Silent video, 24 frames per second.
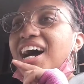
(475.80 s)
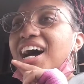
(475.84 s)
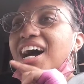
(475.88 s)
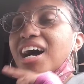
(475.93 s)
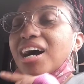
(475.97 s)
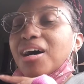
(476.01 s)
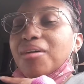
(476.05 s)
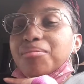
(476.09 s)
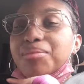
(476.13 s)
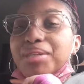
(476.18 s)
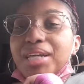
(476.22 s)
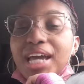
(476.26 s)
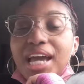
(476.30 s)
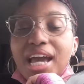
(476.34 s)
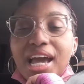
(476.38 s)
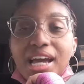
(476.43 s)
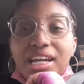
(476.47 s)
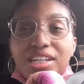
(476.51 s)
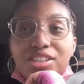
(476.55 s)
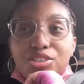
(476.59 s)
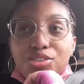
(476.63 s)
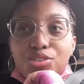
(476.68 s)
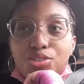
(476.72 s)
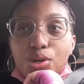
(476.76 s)
um, they
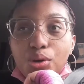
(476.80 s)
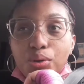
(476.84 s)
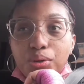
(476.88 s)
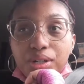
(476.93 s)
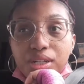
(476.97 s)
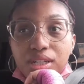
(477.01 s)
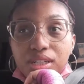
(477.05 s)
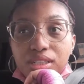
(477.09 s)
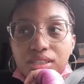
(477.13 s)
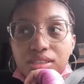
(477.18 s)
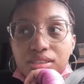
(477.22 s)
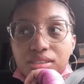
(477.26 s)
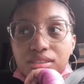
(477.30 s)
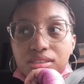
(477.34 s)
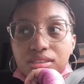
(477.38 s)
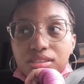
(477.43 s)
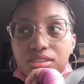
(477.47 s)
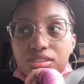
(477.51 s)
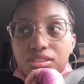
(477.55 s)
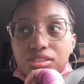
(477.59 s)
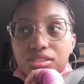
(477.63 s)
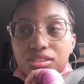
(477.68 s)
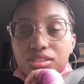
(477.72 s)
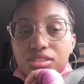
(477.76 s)
had soda,
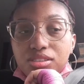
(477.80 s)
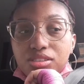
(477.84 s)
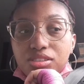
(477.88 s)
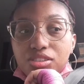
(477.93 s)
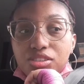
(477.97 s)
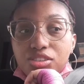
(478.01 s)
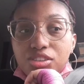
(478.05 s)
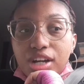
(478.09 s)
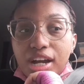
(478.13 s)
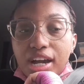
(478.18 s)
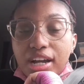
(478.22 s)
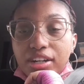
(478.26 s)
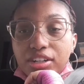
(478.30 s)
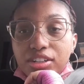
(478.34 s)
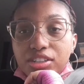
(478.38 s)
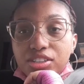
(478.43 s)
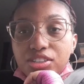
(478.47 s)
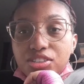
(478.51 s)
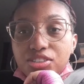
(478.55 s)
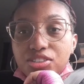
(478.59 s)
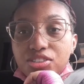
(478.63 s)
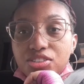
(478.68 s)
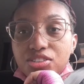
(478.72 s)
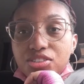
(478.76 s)

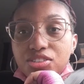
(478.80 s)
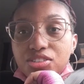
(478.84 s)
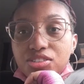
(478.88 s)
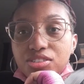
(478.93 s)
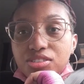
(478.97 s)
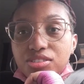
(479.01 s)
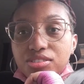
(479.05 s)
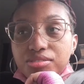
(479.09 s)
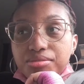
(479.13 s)
crackers,